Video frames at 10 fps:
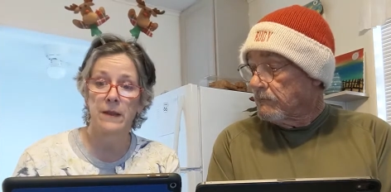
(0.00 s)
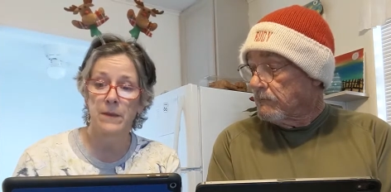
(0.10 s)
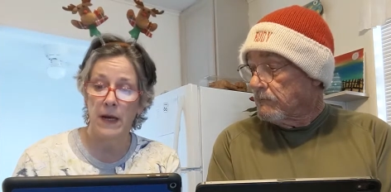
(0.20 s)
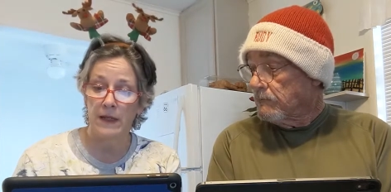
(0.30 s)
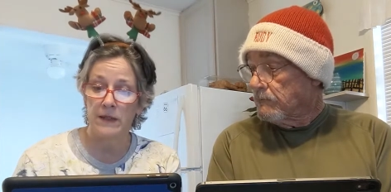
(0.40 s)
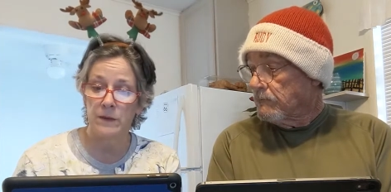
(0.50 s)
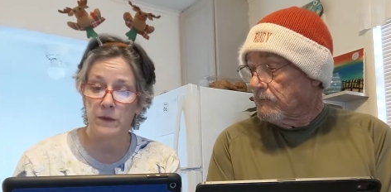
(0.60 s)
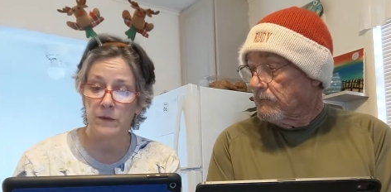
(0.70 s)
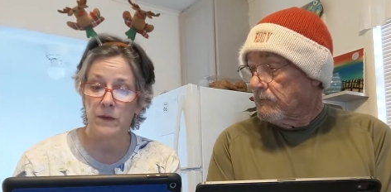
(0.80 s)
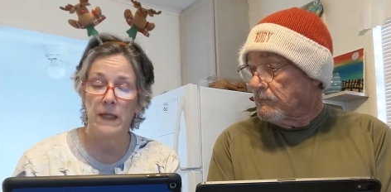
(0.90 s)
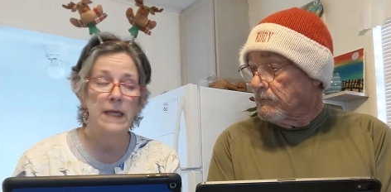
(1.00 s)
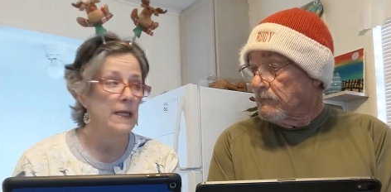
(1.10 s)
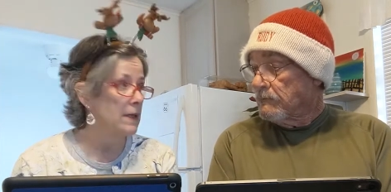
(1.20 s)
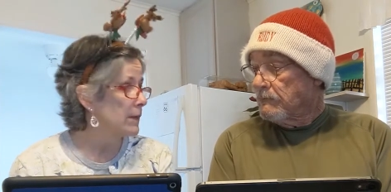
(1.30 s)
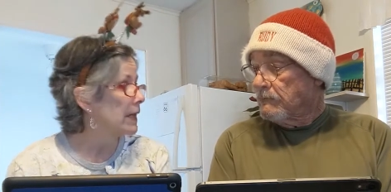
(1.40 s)
Speaker 1: impossible.
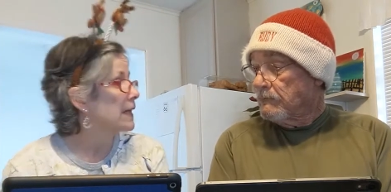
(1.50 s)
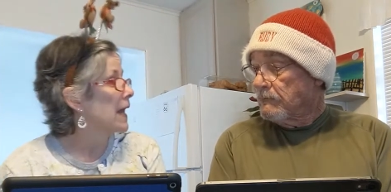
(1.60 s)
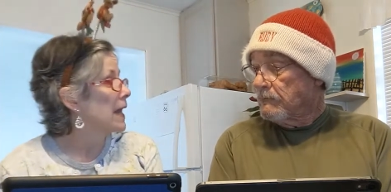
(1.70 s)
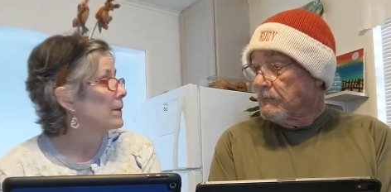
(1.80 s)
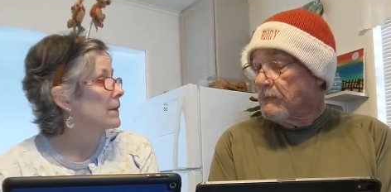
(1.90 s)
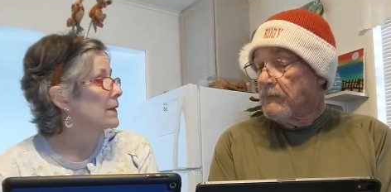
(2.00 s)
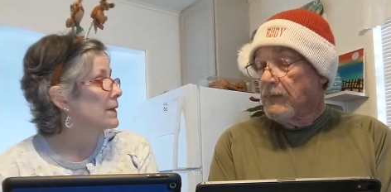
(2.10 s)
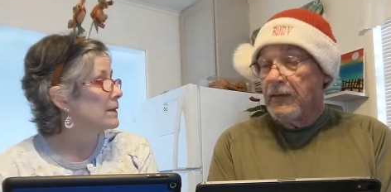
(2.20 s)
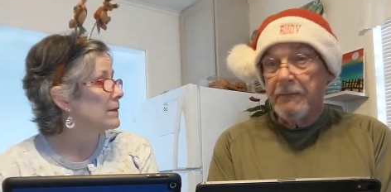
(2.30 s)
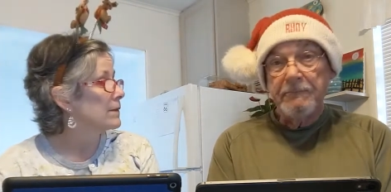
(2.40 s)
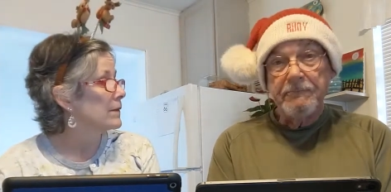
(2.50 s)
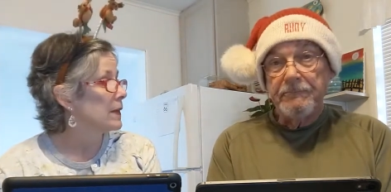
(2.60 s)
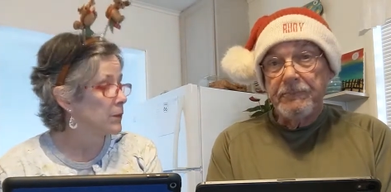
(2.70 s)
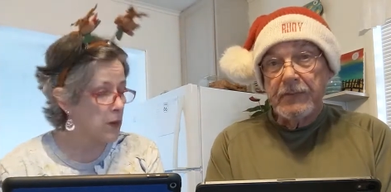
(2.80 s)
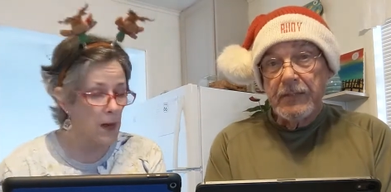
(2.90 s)
He made it happen. Yep.
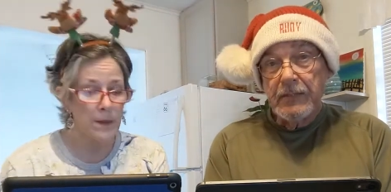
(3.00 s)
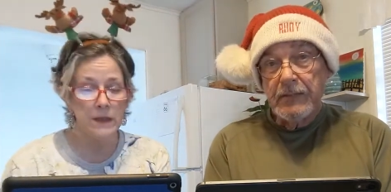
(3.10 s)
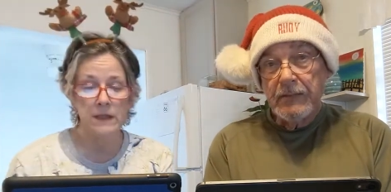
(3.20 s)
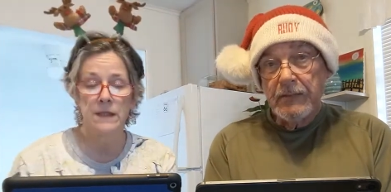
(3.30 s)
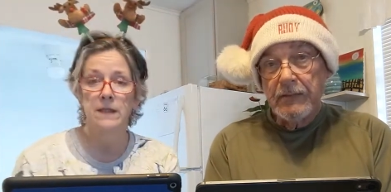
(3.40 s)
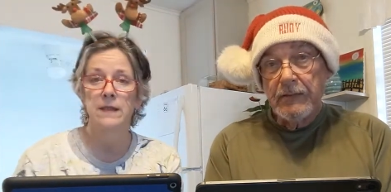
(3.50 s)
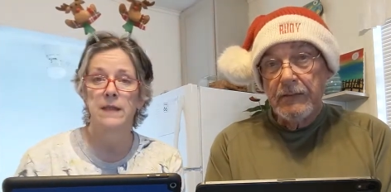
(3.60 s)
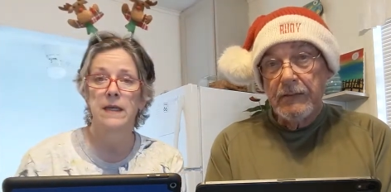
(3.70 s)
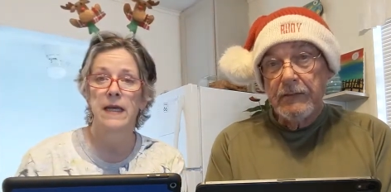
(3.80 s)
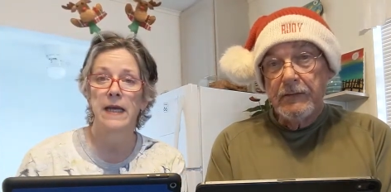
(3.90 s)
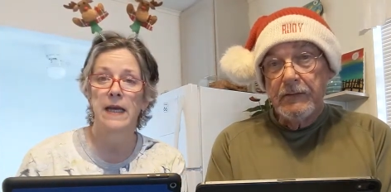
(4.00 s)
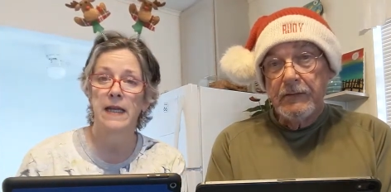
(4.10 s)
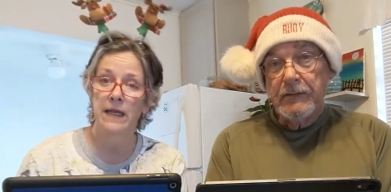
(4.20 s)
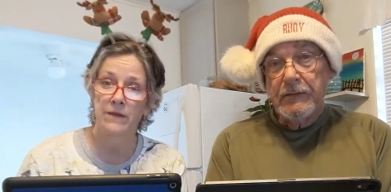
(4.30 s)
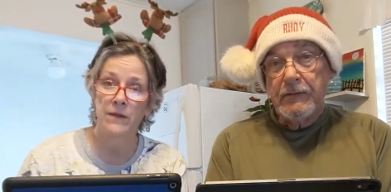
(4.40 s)
He promised,
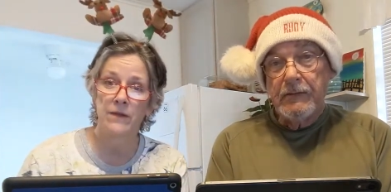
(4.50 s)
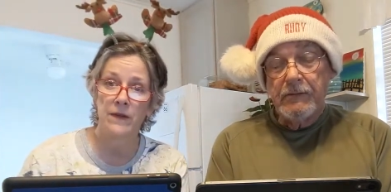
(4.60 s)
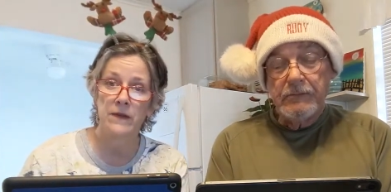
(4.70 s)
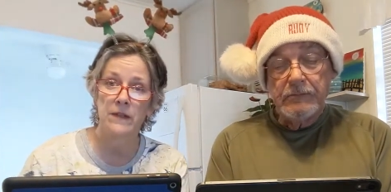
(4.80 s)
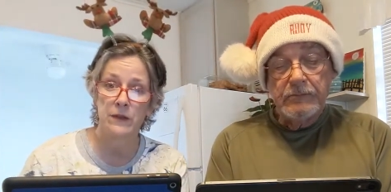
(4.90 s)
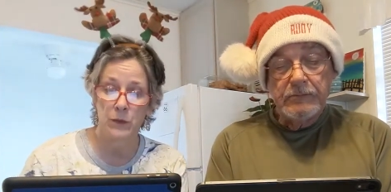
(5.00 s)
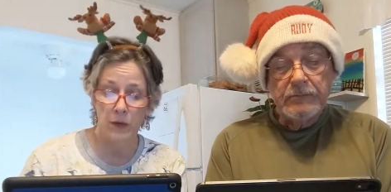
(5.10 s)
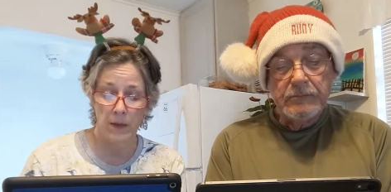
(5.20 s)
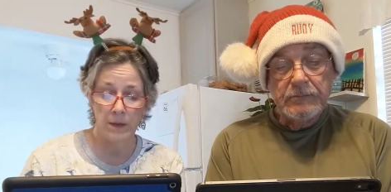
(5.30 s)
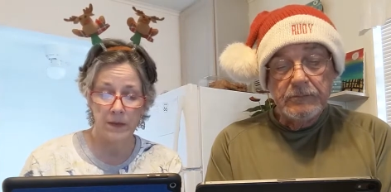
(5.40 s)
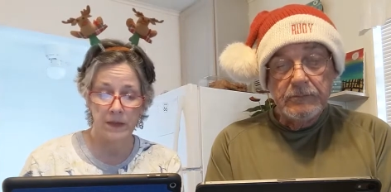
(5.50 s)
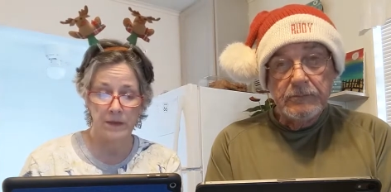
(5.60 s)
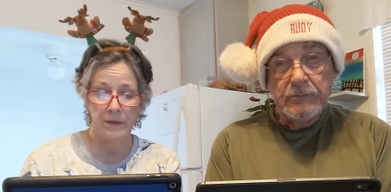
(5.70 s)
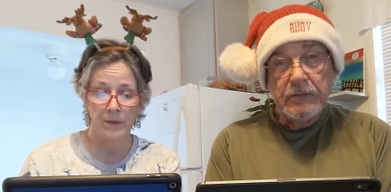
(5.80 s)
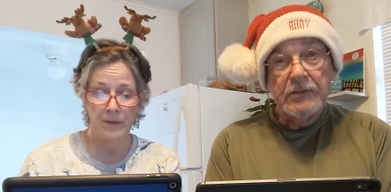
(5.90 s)
and he fulfilled his promise.
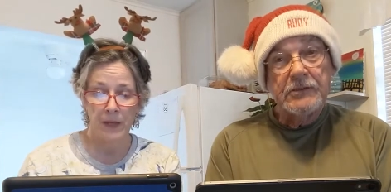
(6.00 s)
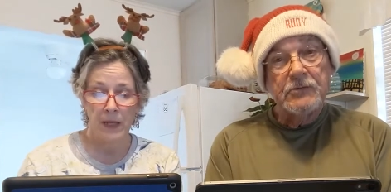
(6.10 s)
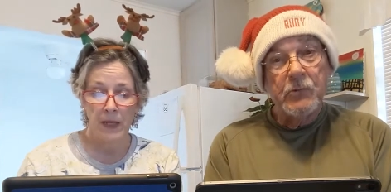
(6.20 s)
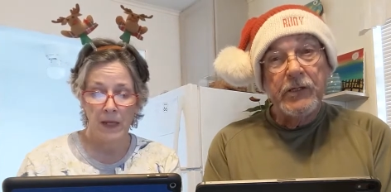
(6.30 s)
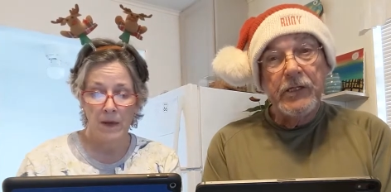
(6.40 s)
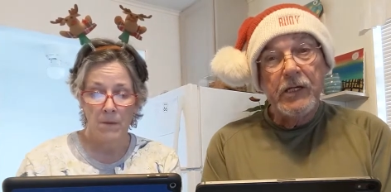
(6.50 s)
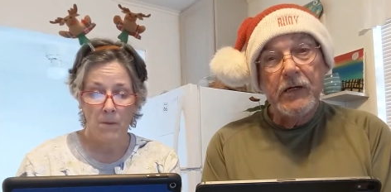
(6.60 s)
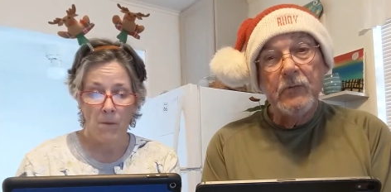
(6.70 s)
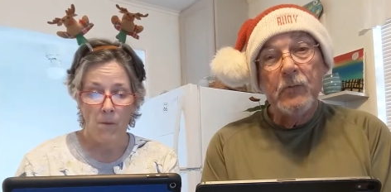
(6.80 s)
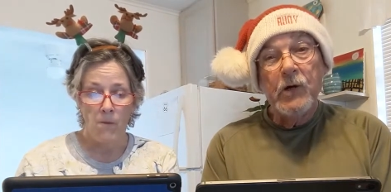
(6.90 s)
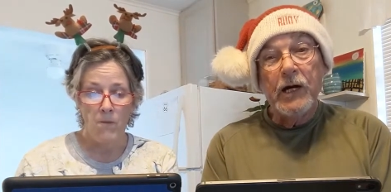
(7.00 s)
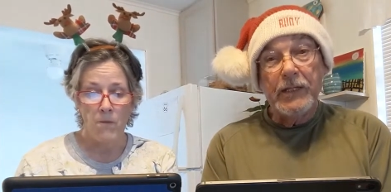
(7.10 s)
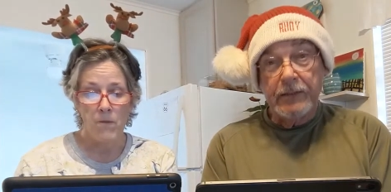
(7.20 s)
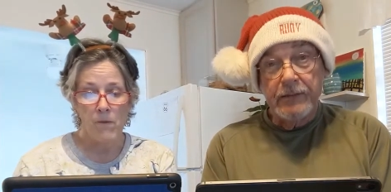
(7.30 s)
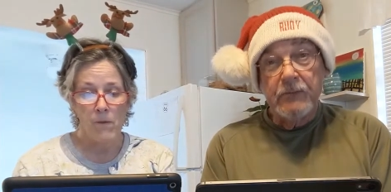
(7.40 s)
Speaker 2: Because we know
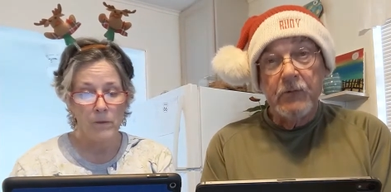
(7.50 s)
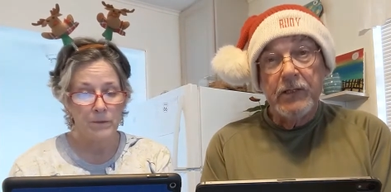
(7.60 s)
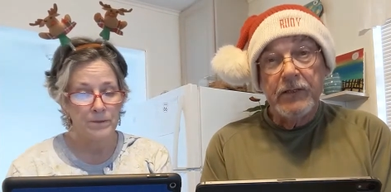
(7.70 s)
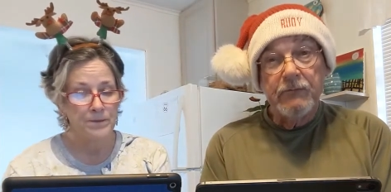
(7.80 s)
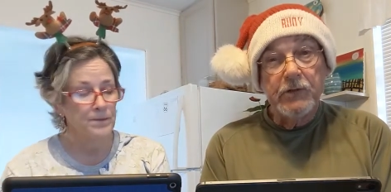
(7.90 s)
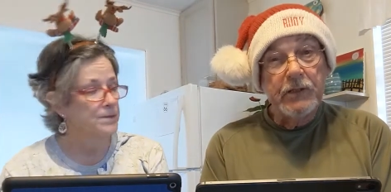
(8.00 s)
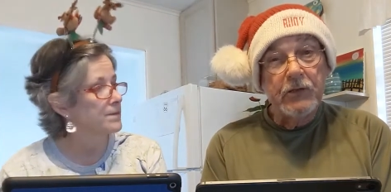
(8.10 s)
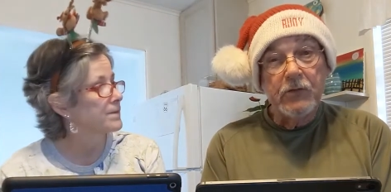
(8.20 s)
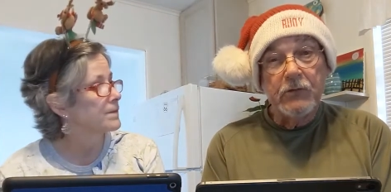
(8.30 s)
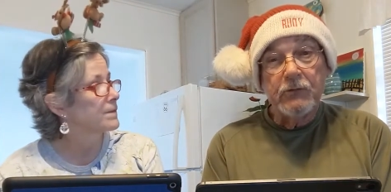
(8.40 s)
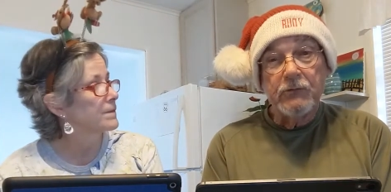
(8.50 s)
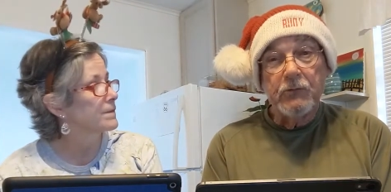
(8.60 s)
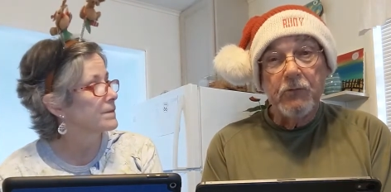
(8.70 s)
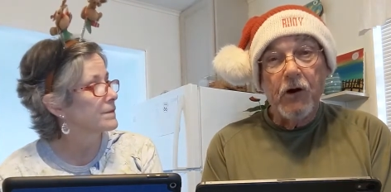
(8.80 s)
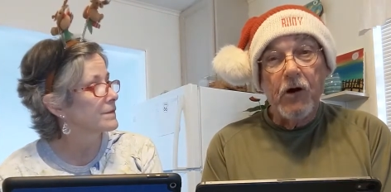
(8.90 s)
what? What have we learned
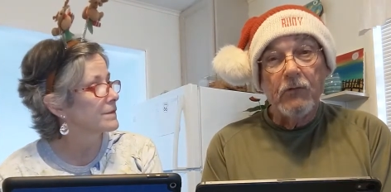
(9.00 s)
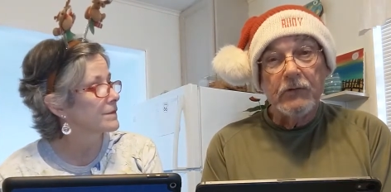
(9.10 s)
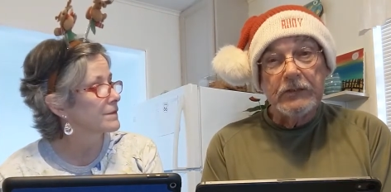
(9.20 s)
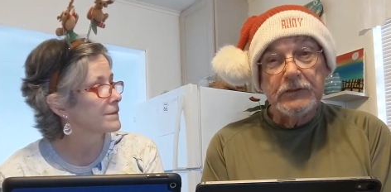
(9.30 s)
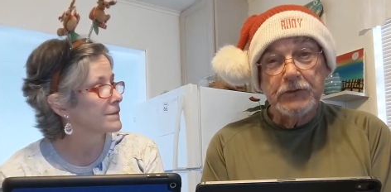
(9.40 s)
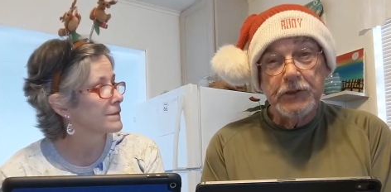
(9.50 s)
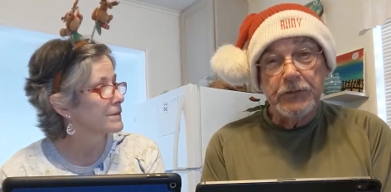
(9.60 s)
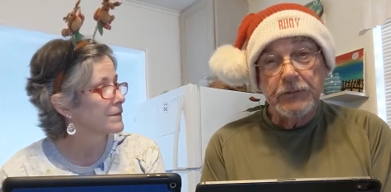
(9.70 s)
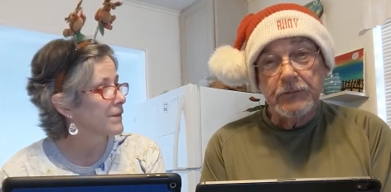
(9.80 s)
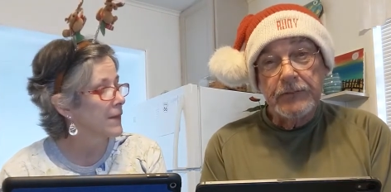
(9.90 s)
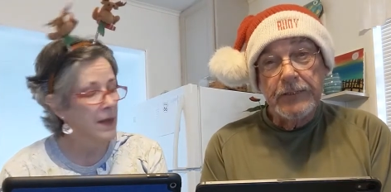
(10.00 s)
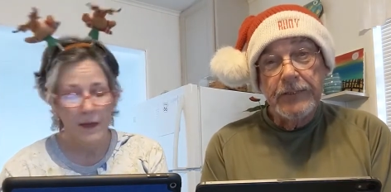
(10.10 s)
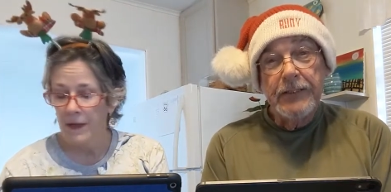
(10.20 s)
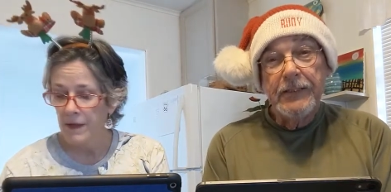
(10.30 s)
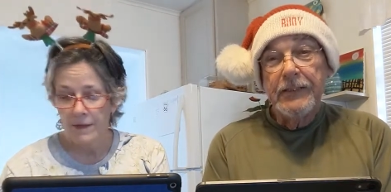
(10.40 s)
through all this year?
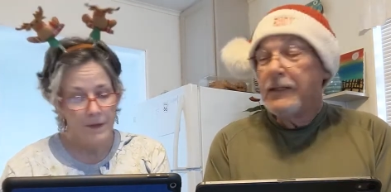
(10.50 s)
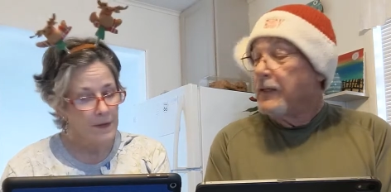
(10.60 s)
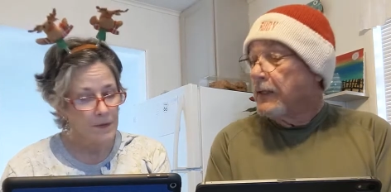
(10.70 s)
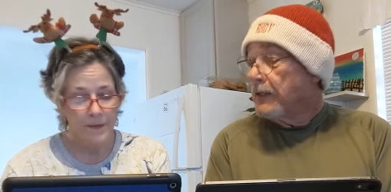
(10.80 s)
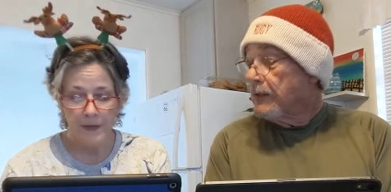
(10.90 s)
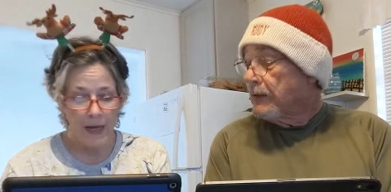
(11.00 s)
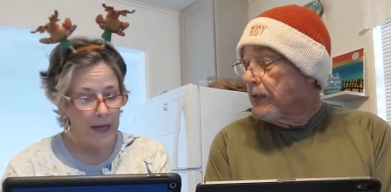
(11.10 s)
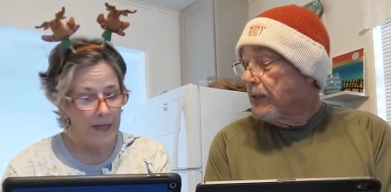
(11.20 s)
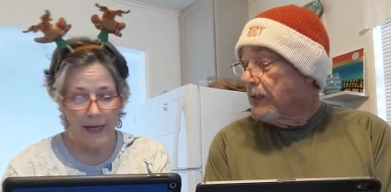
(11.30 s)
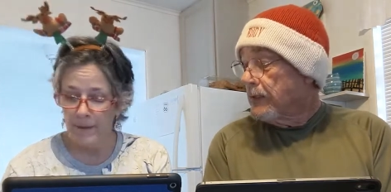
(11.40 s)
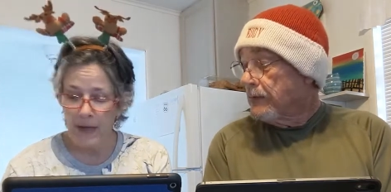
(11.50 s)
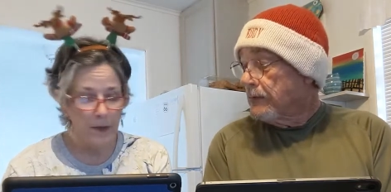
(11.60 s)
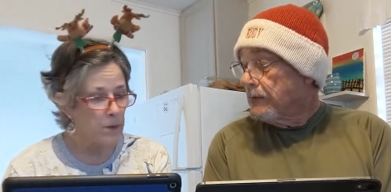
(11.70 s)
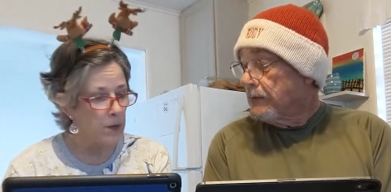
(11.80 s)
Speaker 1: God can't make a